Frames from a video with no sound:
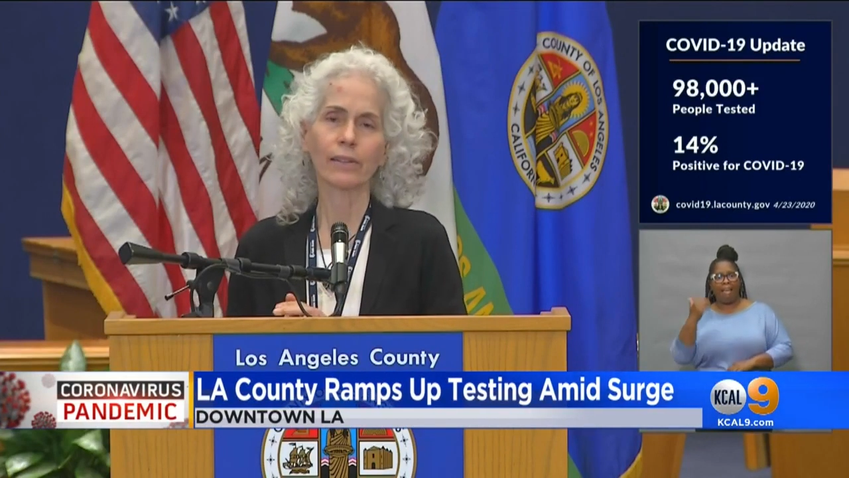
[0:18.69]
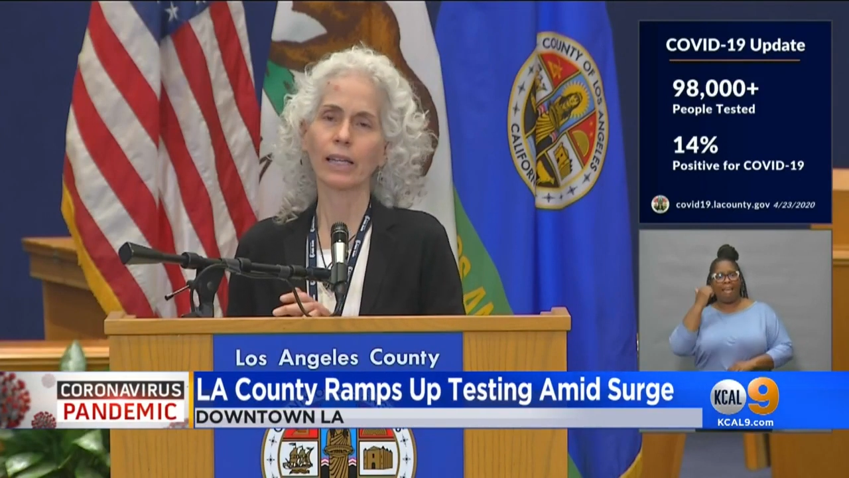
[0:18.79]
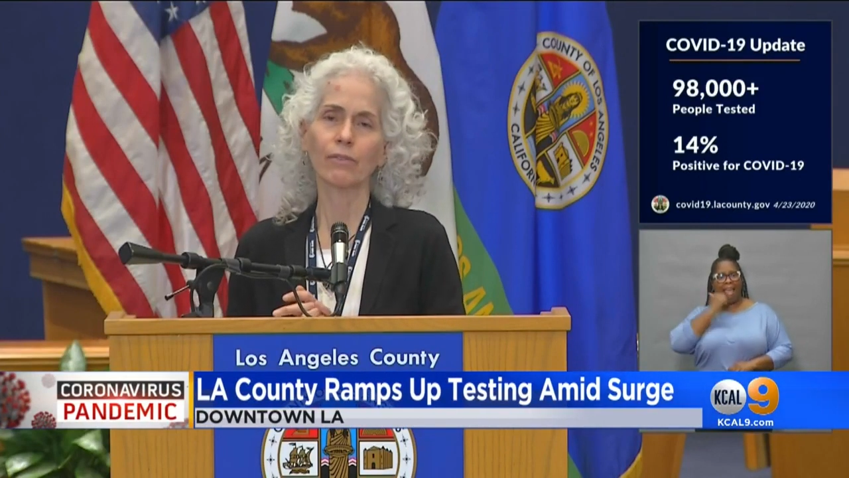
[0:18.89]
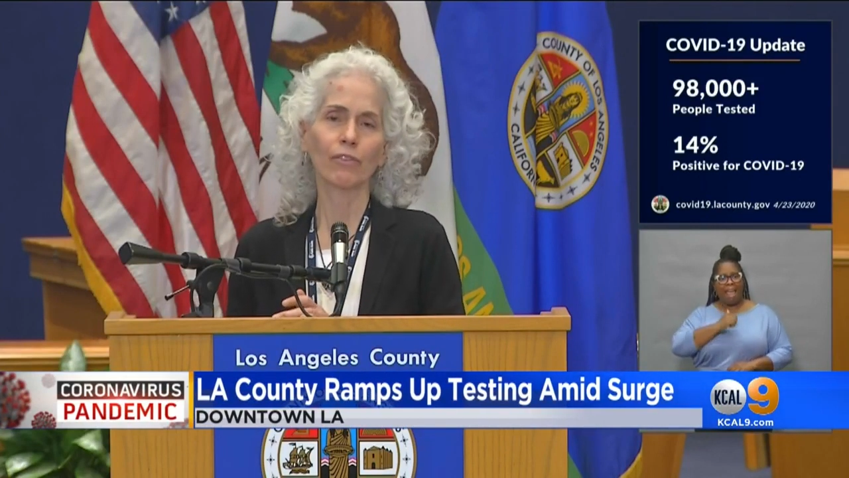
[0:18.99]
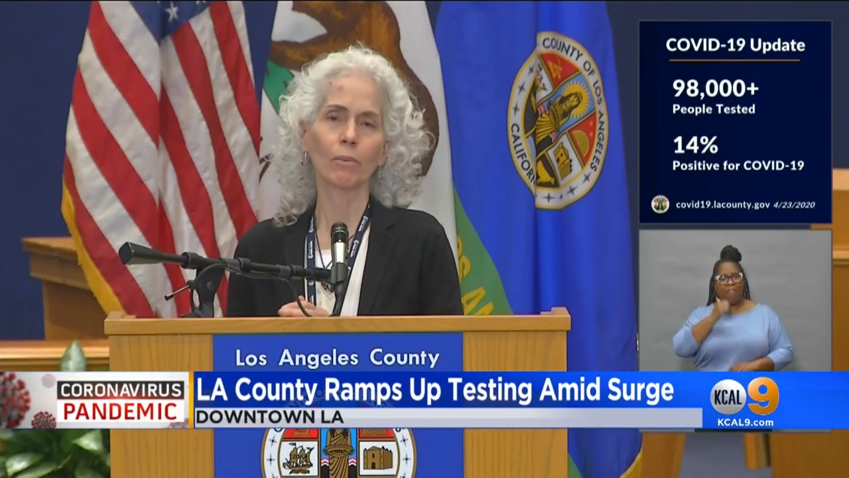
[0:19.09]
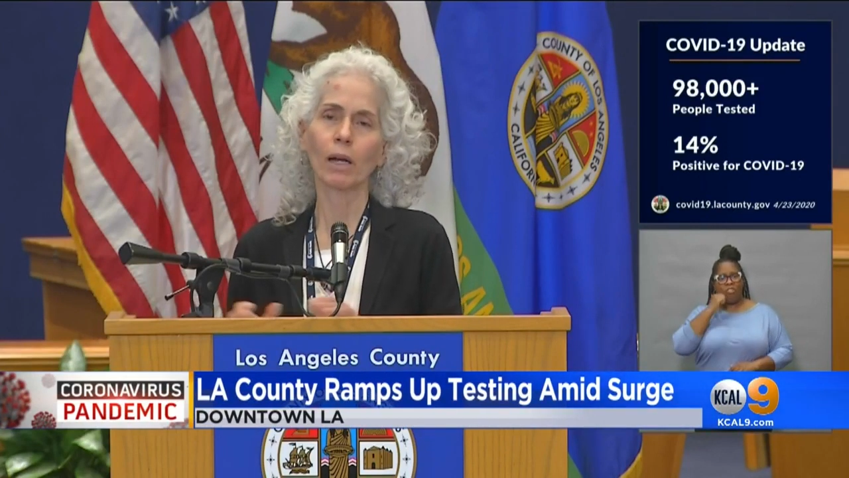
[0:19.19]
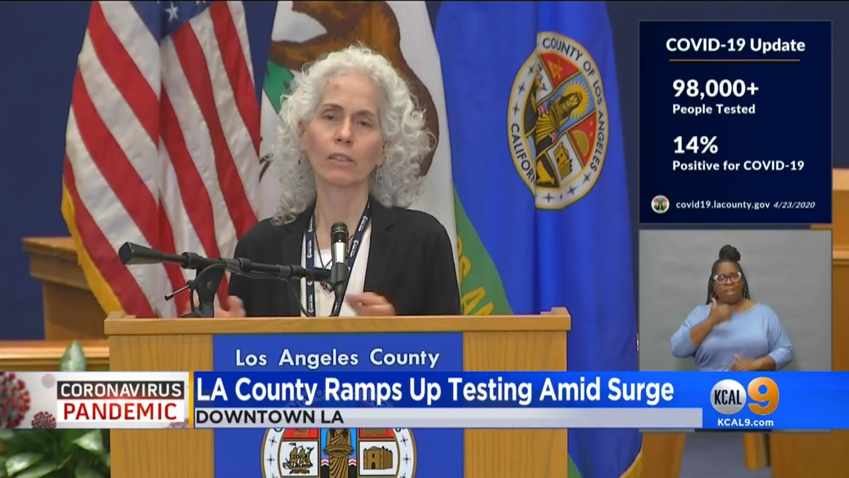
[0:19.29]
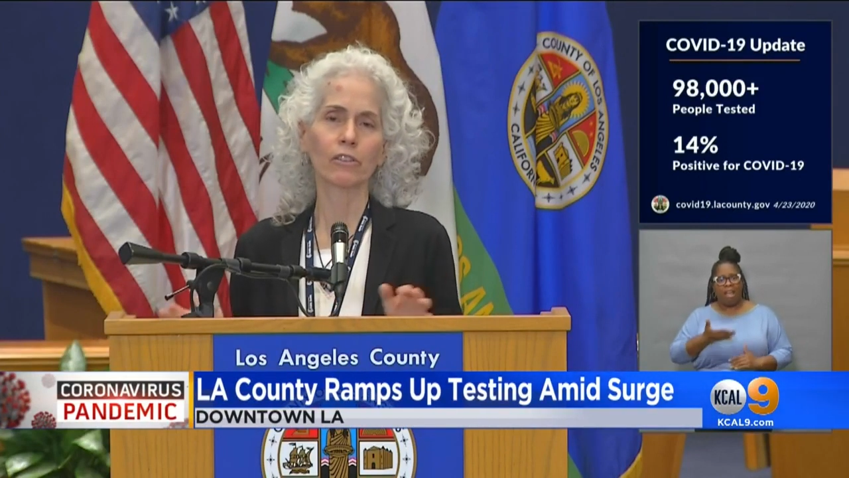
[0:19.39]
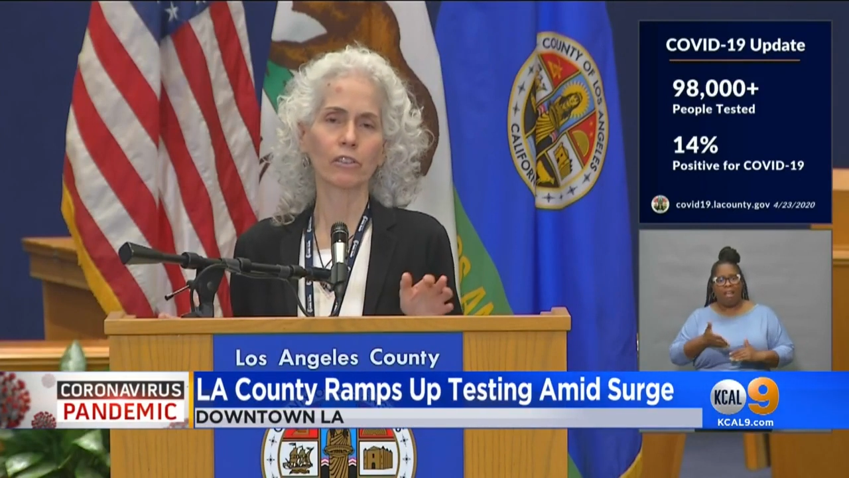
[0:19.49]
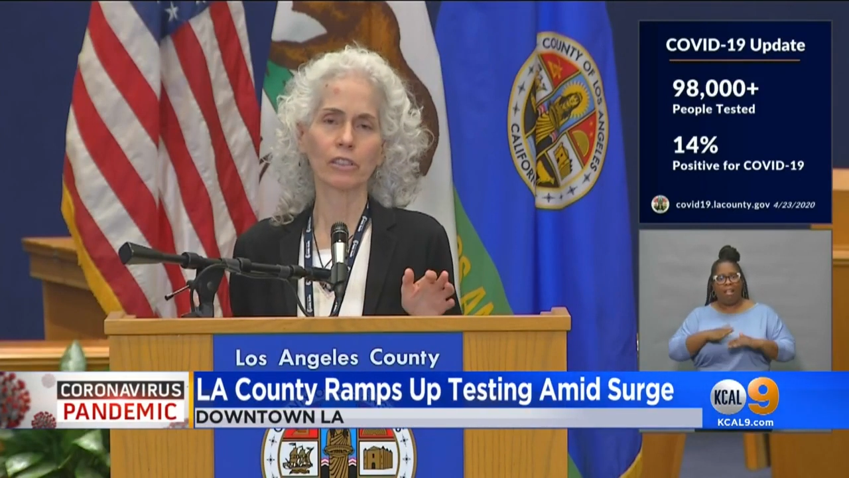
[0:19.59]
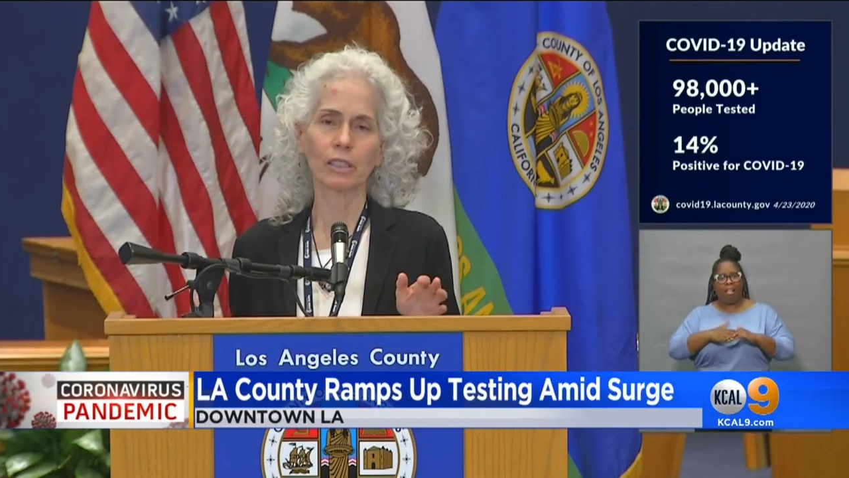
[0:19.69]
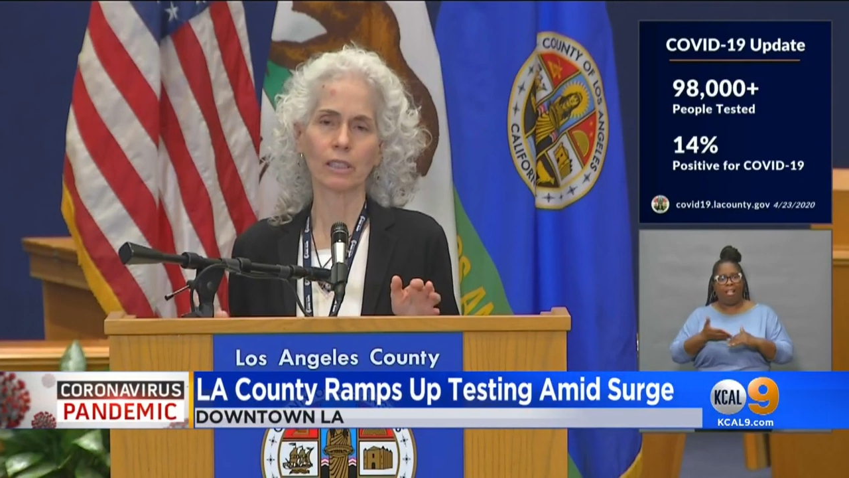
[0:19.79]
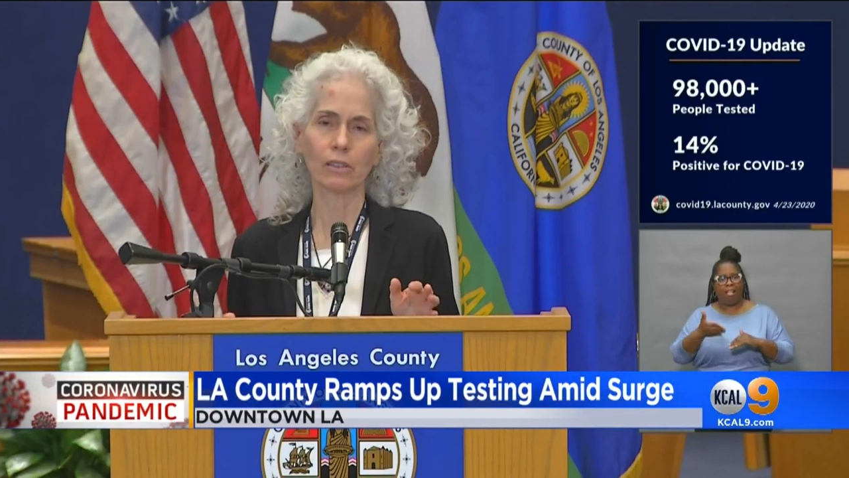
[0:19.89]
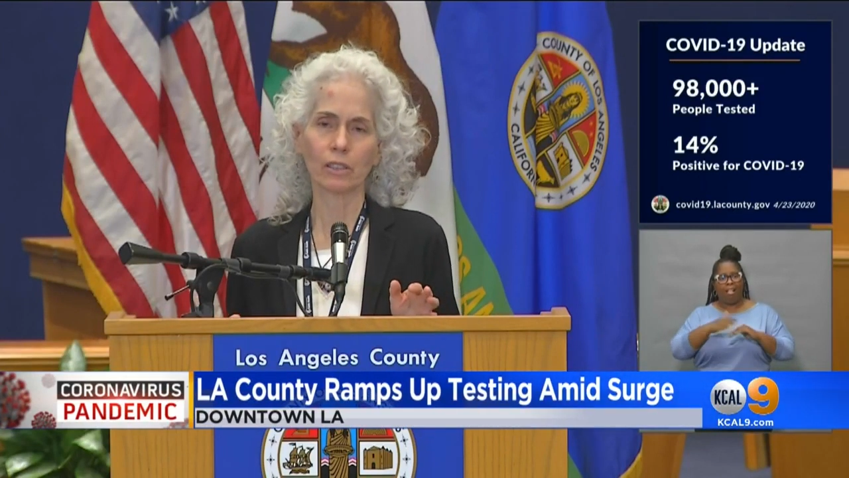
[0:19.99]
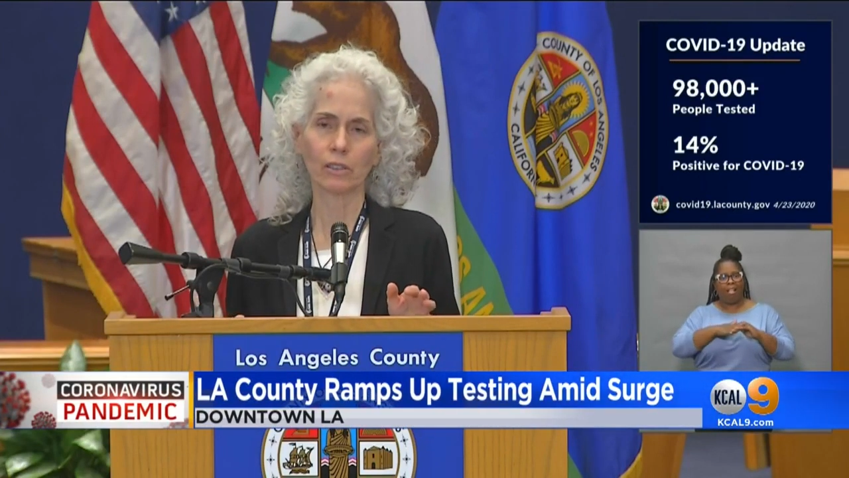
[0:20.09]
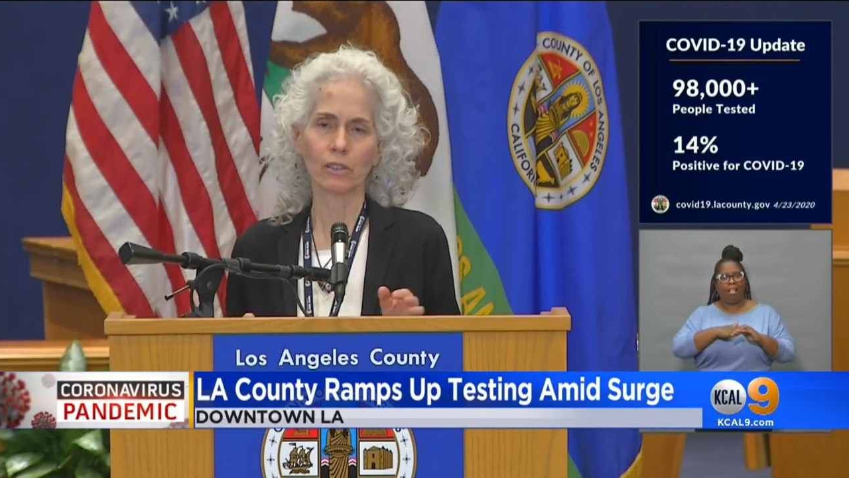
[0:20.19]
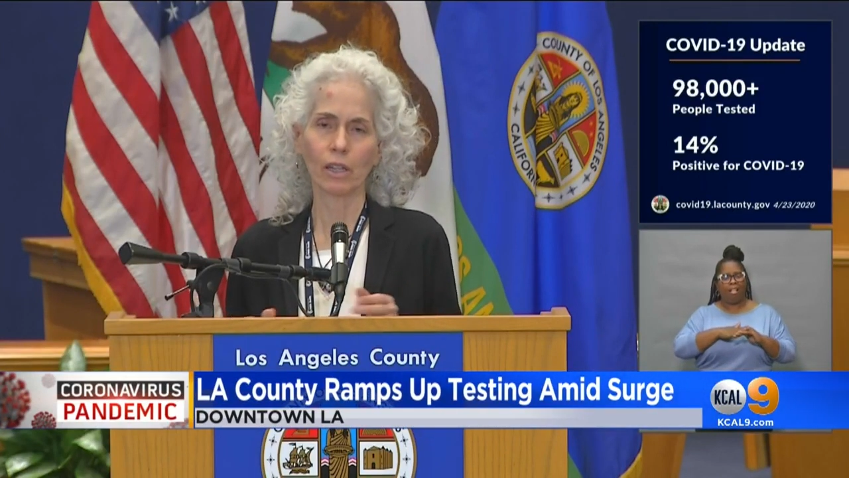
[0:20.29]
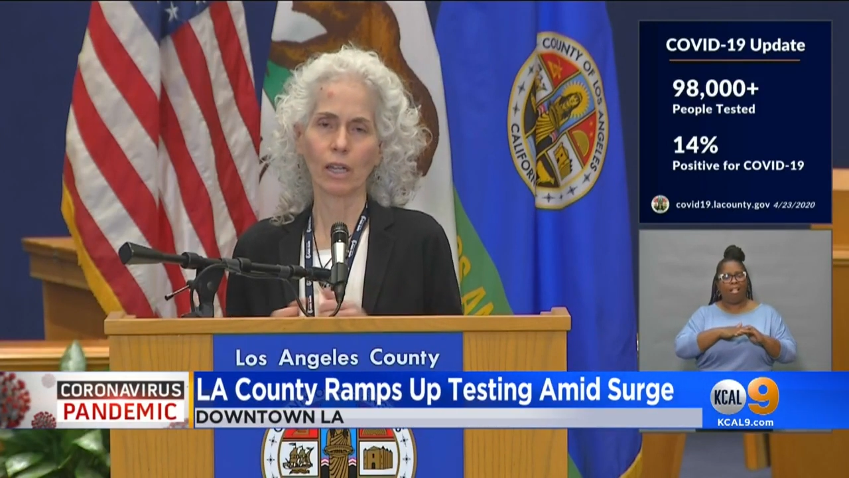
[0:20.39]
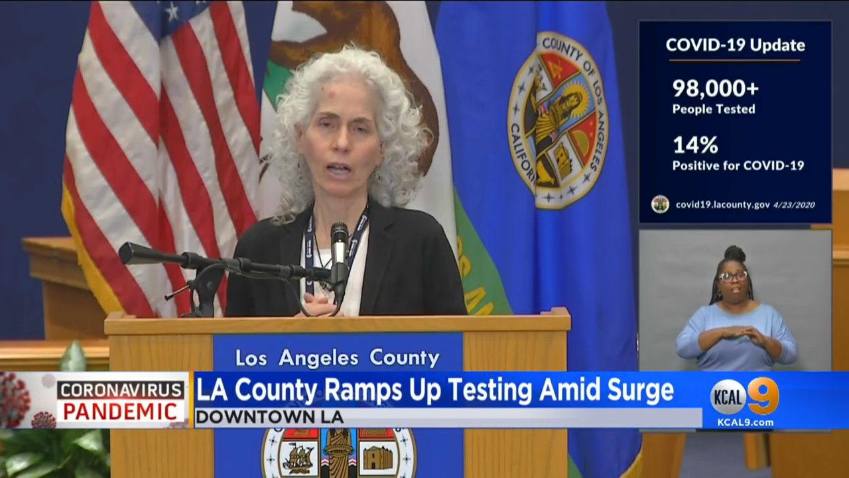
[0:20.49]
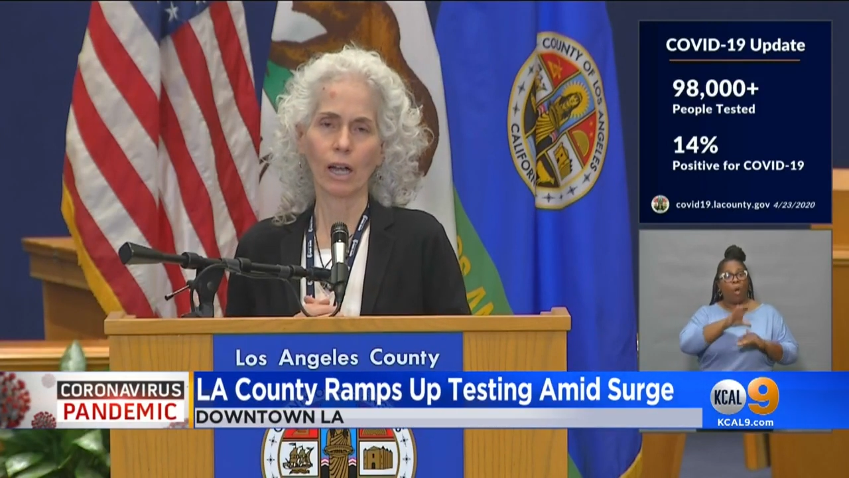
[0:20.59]
than from other
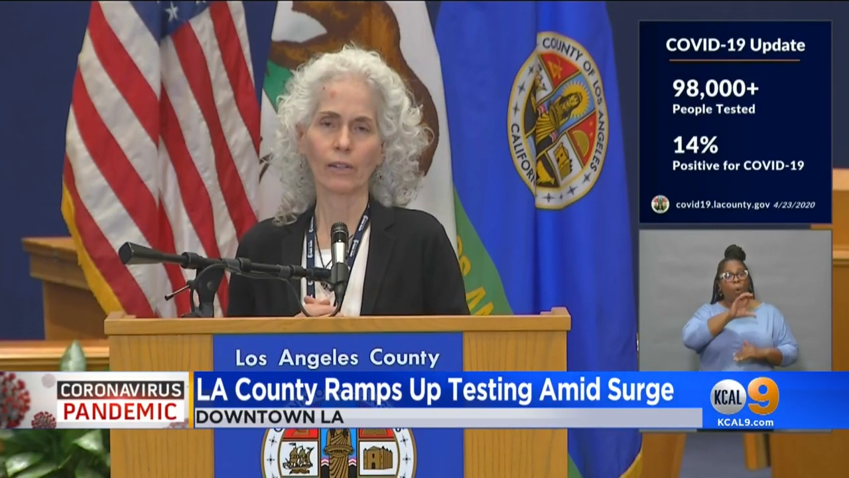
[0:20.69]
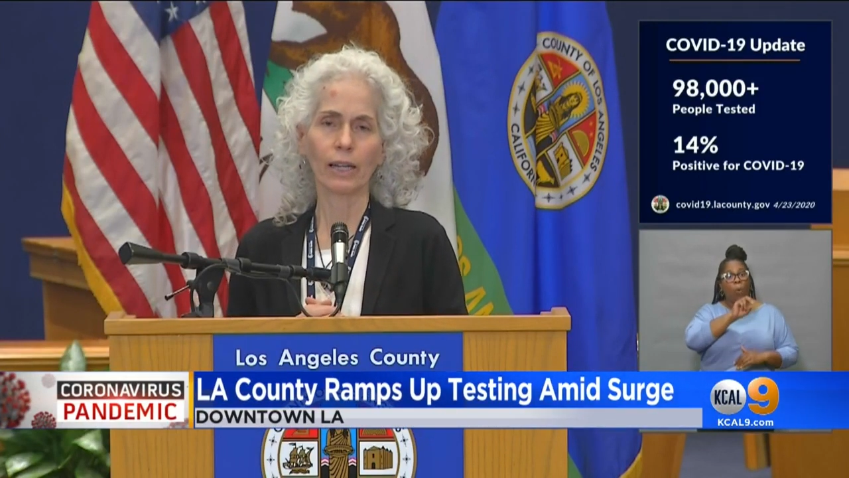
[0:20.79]
diseases uh,